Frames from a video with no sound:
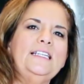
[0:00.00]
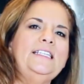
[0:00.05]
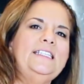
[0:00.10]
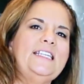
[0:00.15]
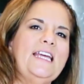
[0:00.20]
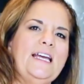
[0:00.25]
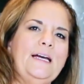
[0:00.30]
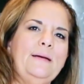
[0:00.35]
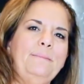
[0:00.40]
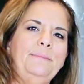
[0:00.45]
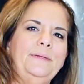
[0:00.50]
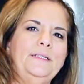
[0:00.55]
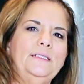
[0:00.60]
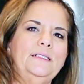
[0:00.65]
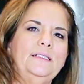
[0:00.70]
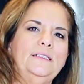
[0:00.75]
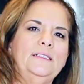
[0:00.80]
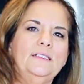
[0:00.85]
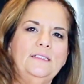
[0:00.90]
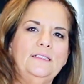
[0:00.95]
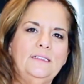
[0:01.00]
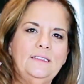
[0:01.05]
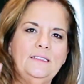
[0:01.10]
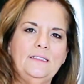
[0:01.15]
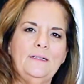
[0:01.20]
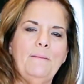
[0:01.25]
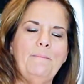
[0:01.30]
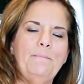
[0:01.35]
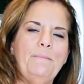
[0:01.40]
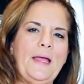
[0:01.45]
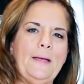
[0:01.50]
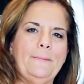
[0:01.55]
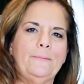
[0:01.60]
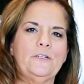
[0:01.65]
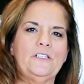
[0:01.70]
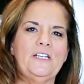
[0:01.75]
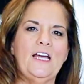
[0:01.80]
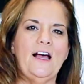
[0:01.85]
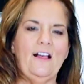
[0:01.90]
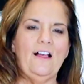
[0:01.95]
damp paper
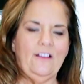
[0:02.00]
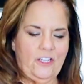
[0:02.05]
towel.